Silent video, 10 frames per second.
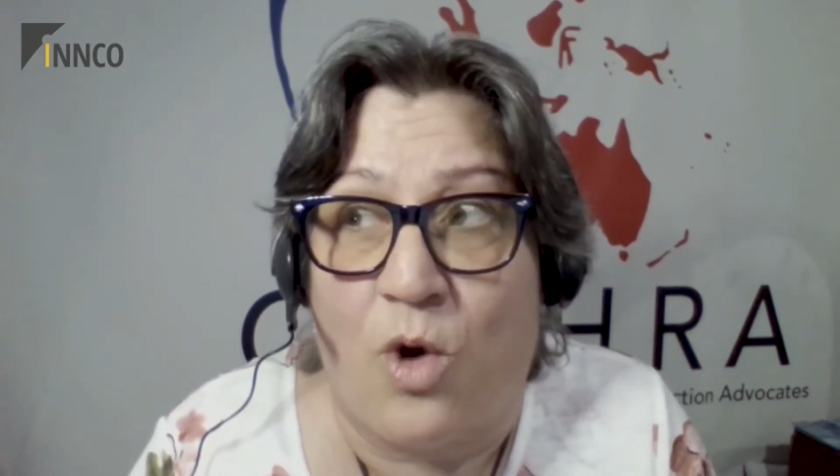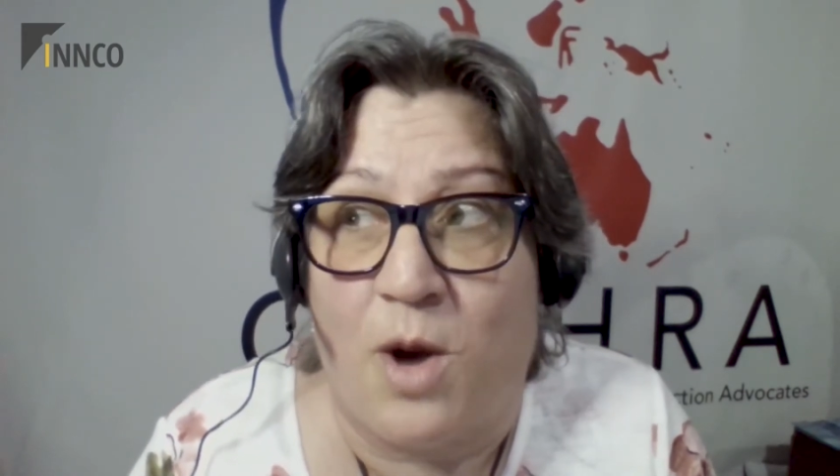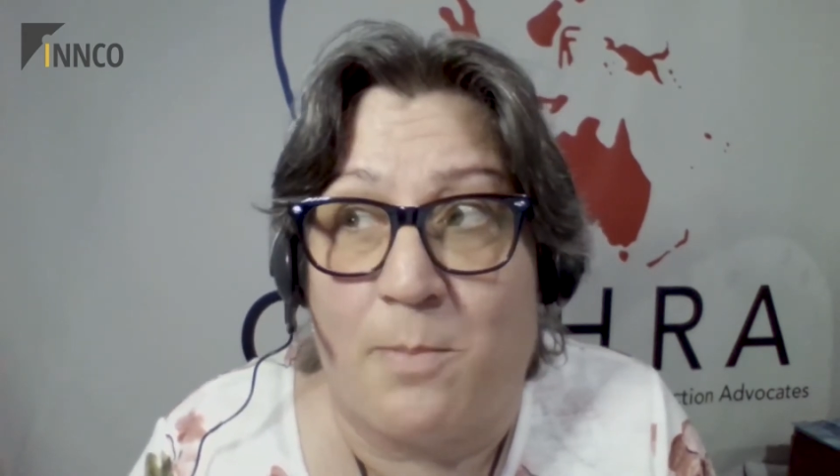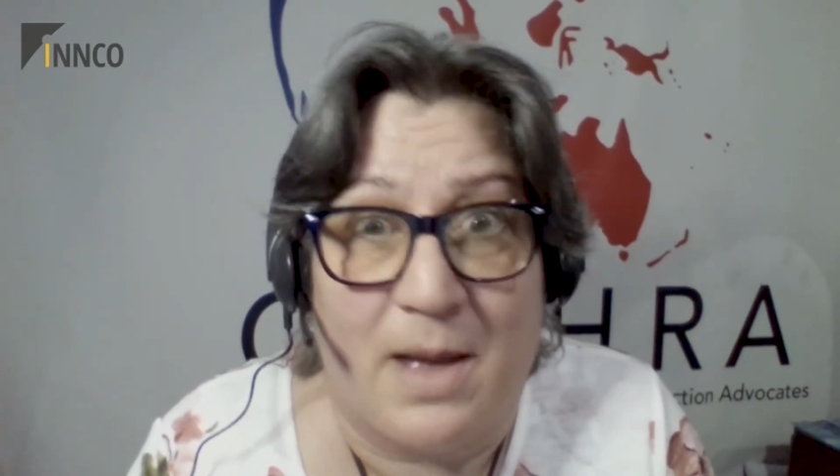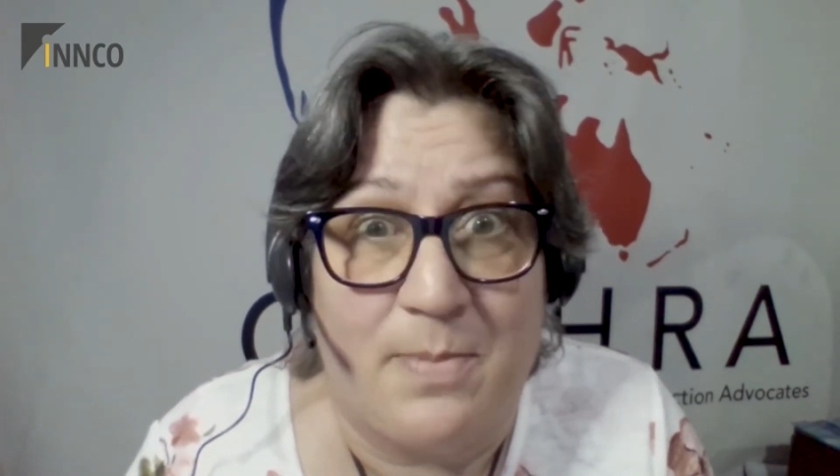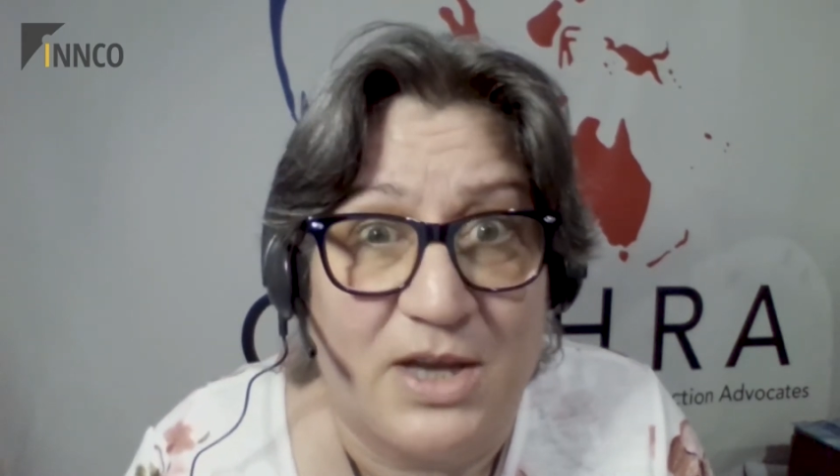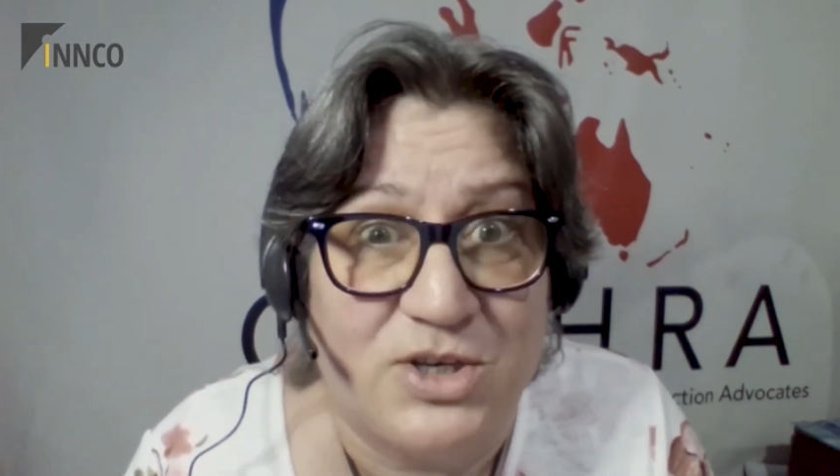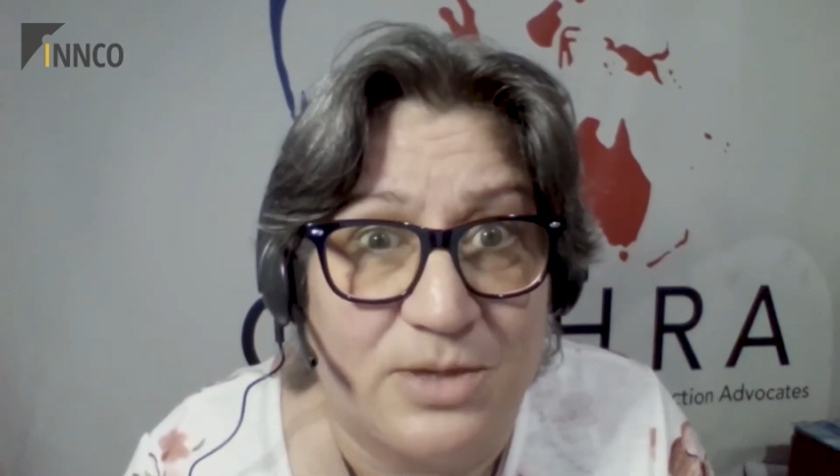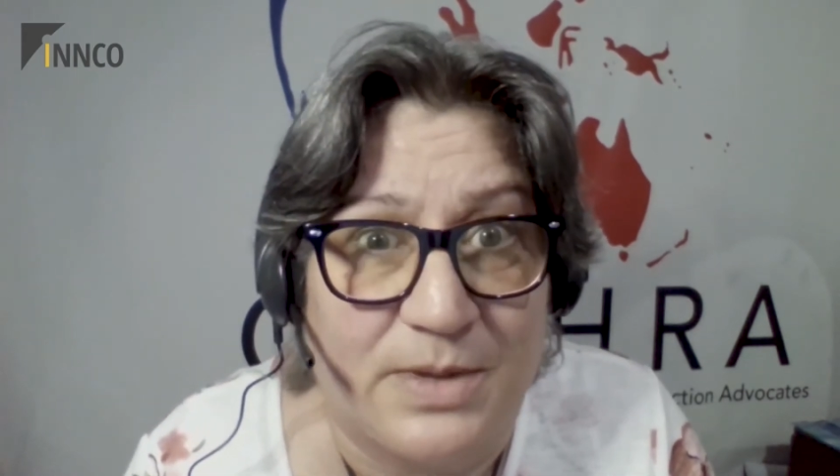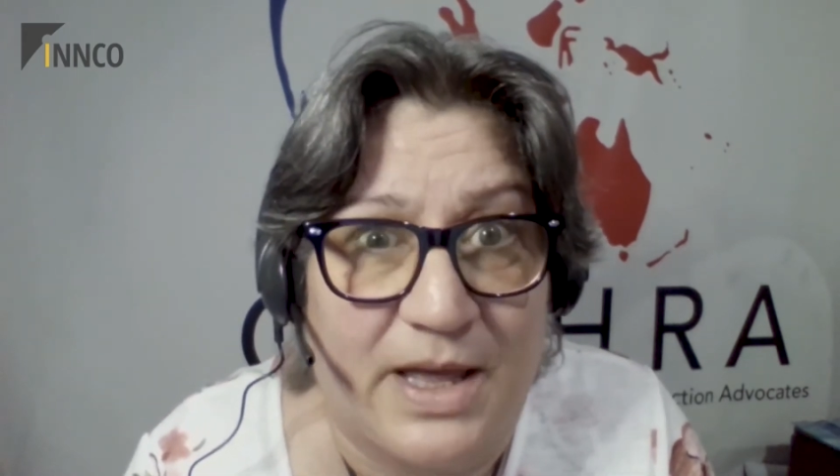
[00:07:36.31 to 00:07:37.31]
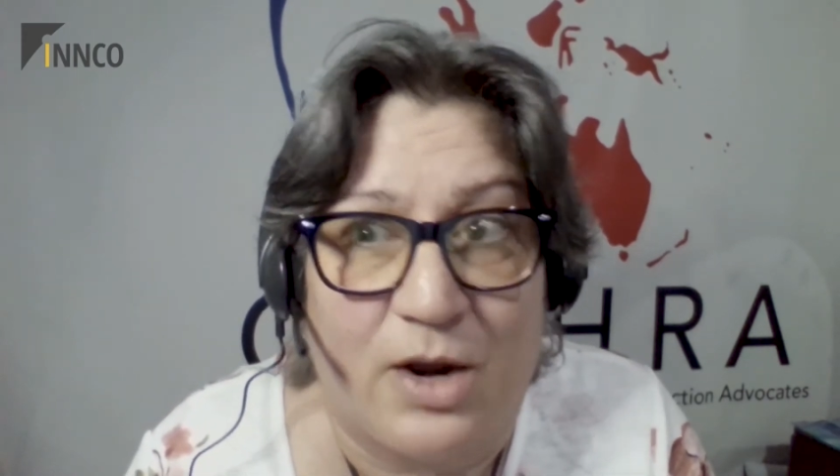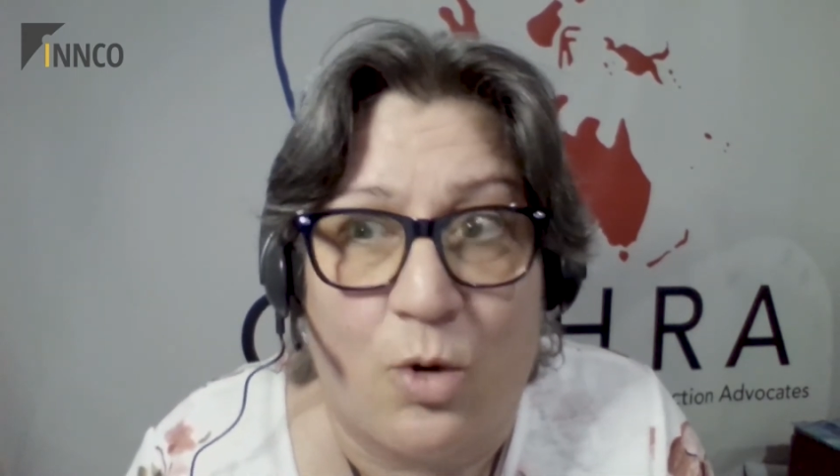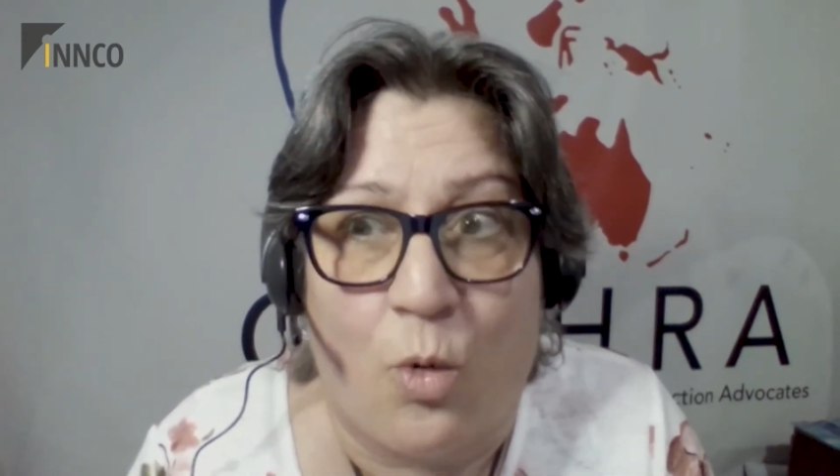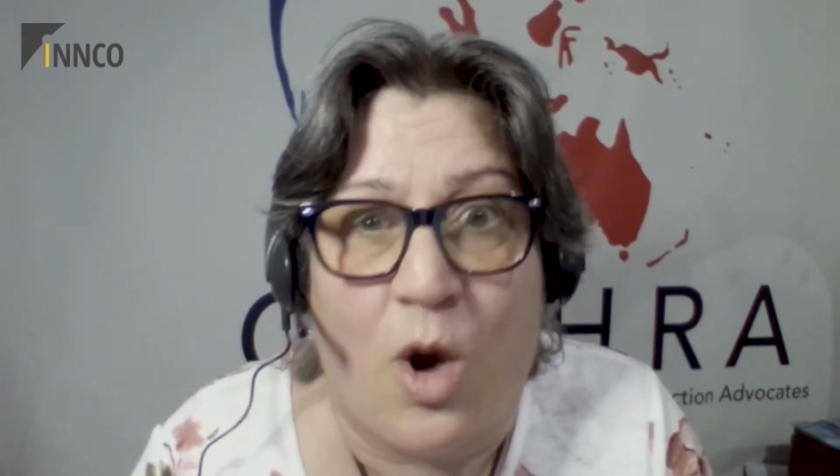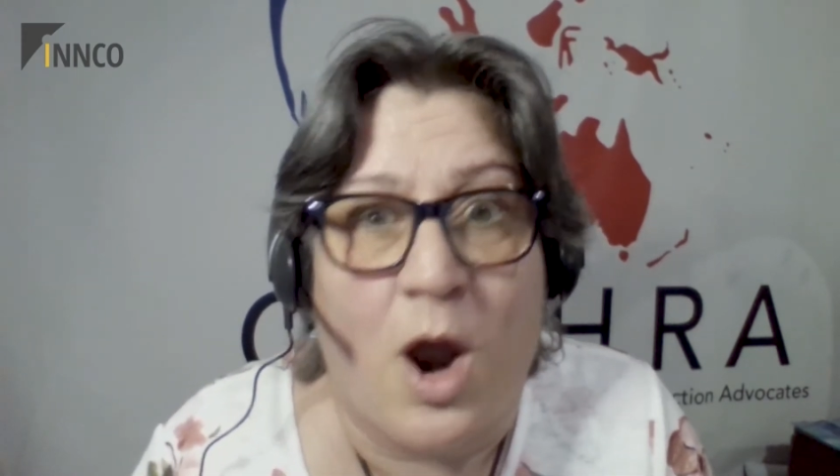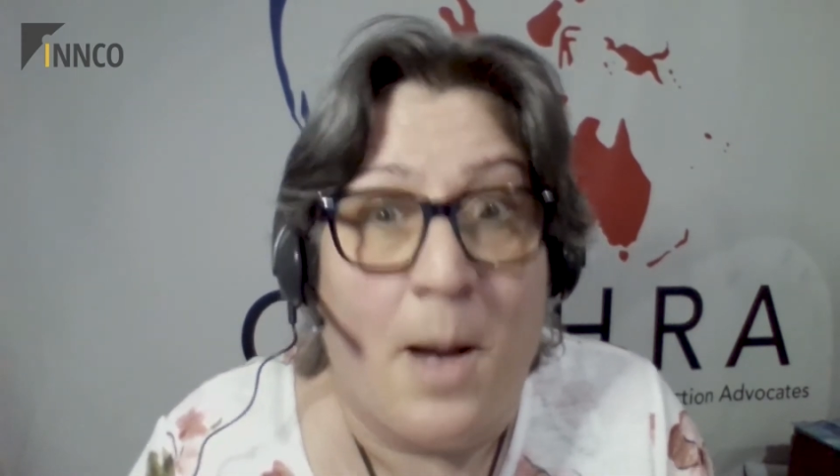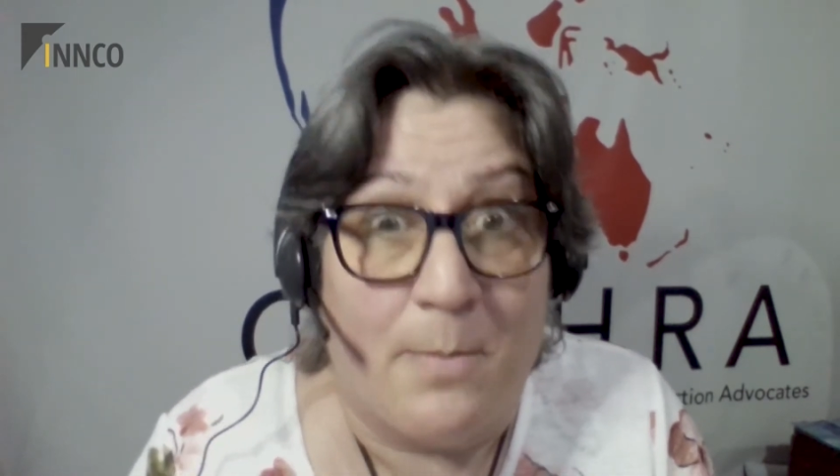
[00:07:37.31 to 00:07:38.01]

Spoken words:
or my pension plan or